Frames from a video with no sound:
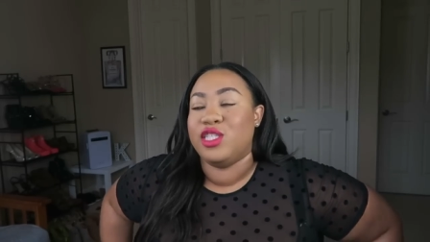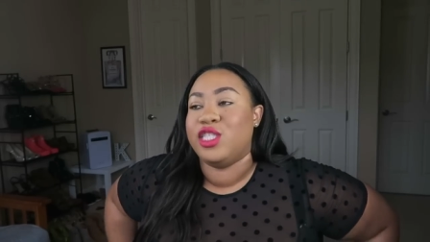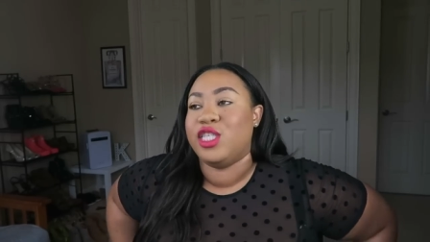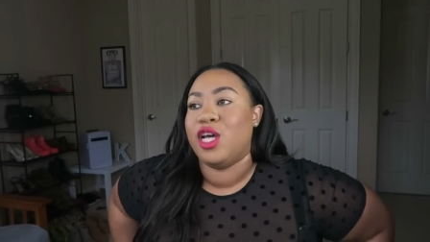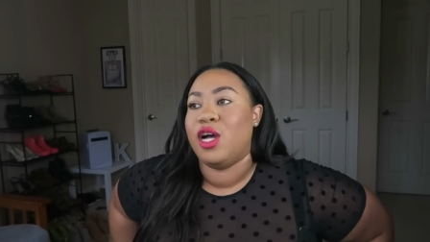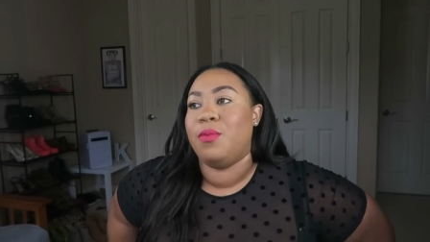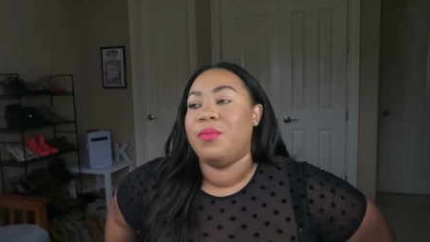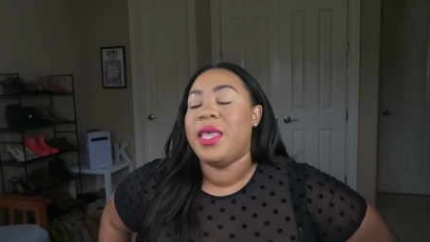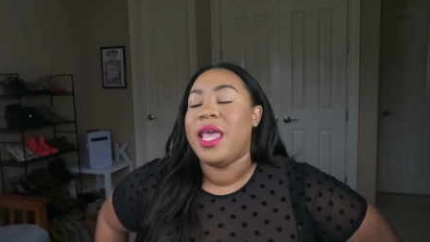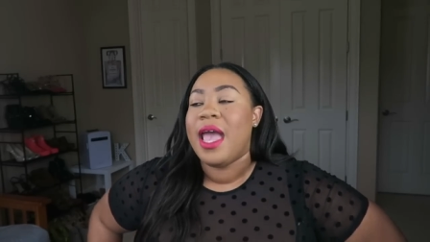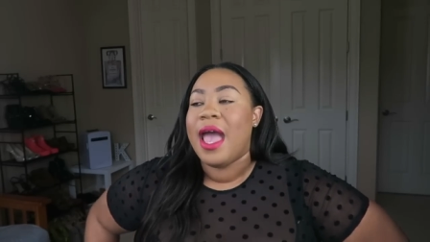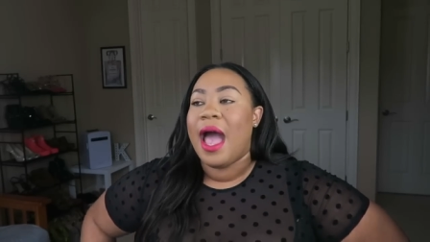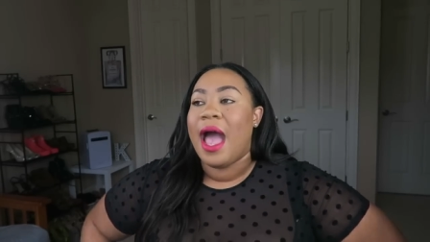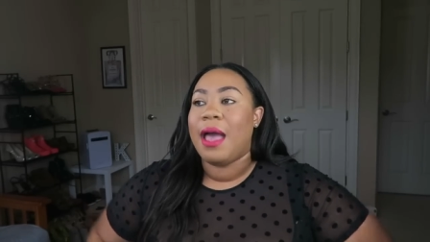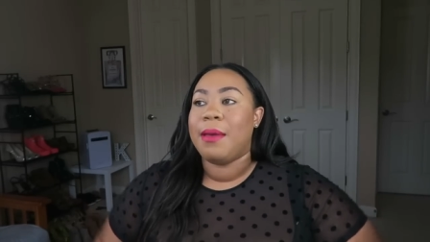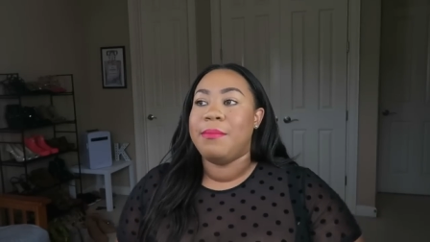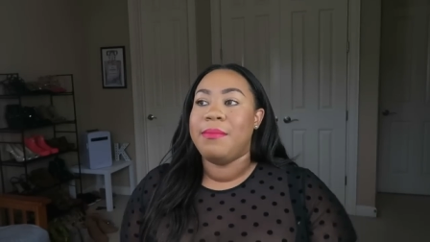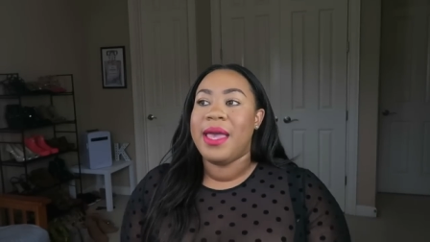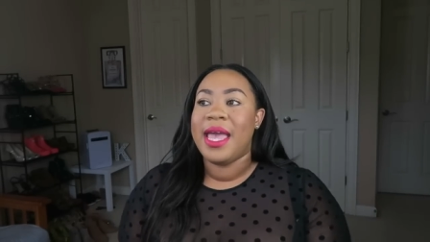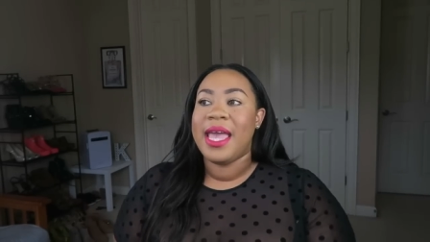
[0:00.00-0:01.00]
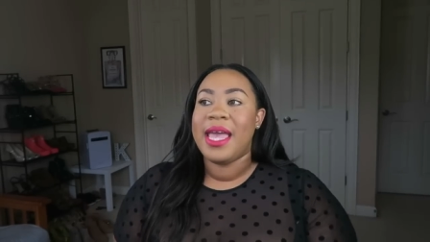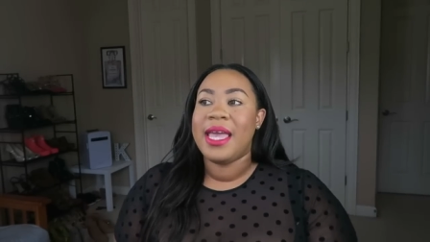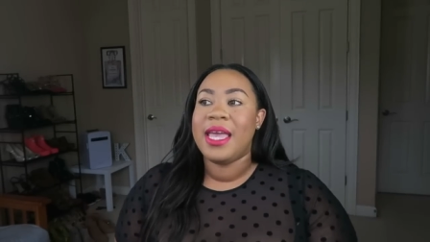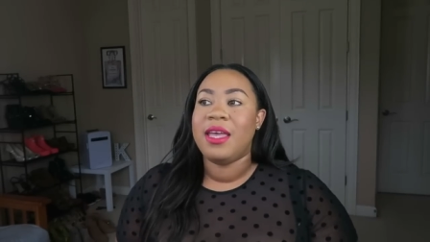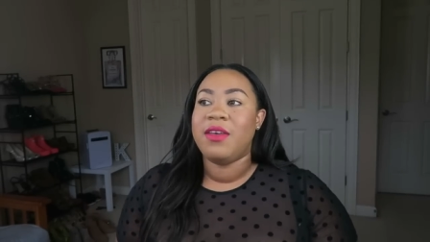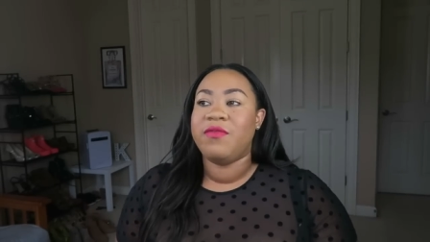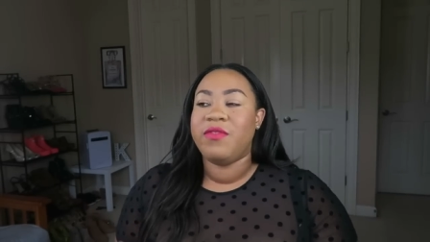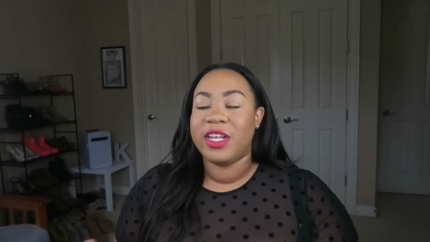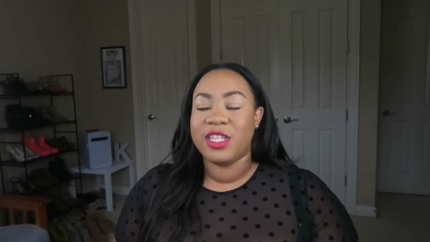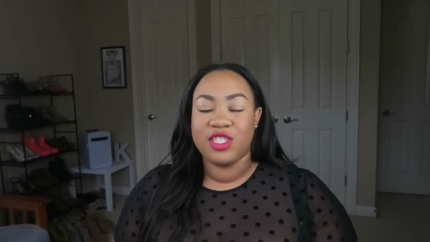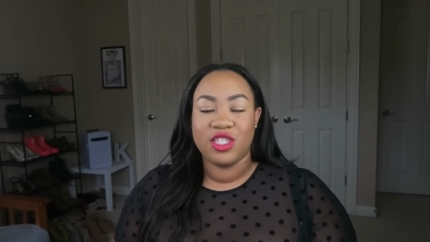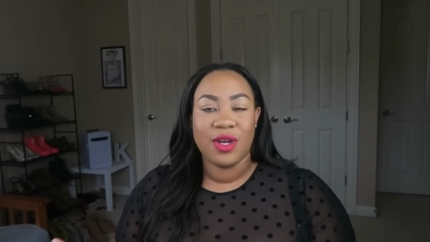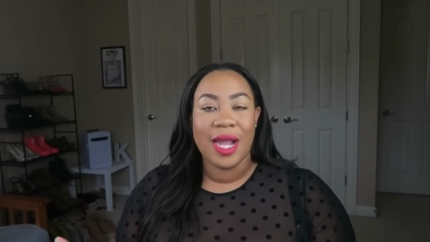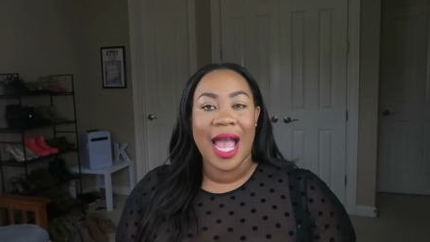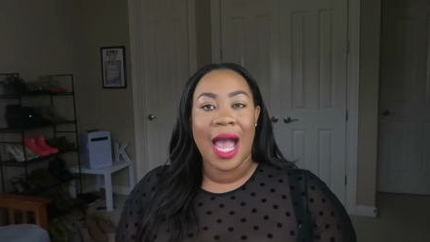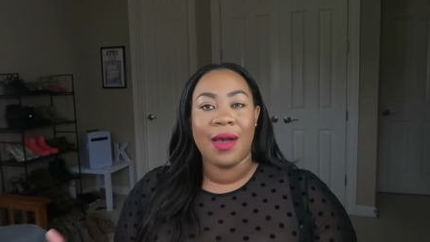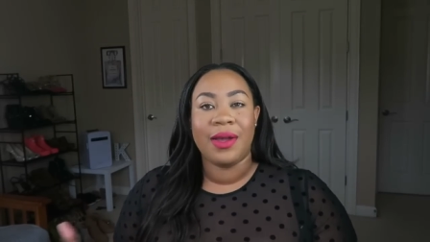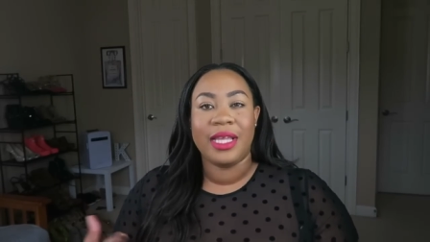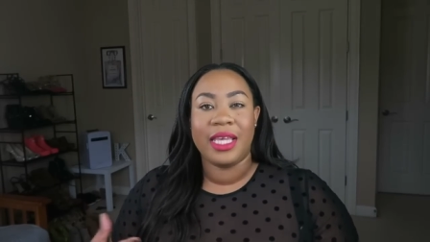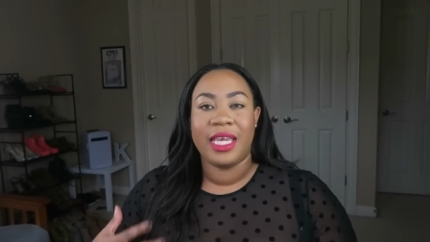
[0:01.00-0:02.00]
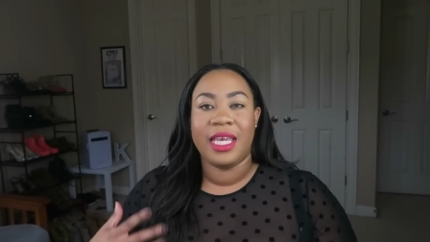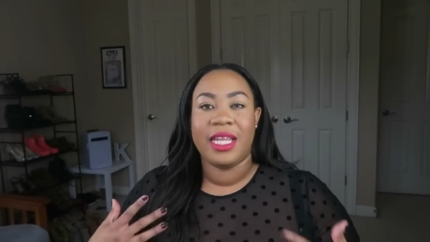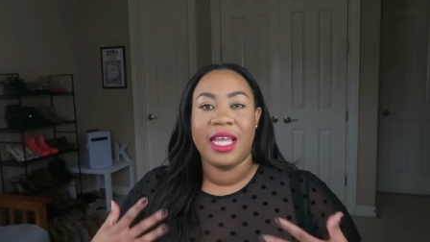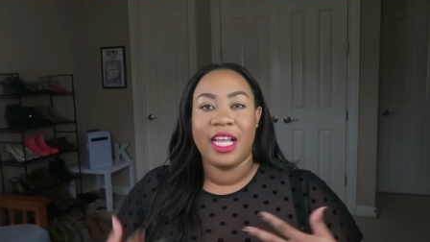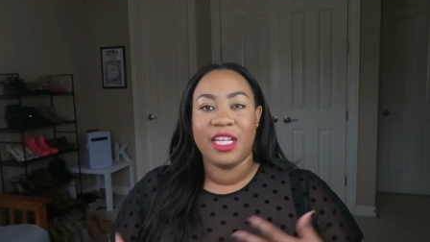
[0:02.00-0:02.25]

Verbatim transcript: So I may venture out and get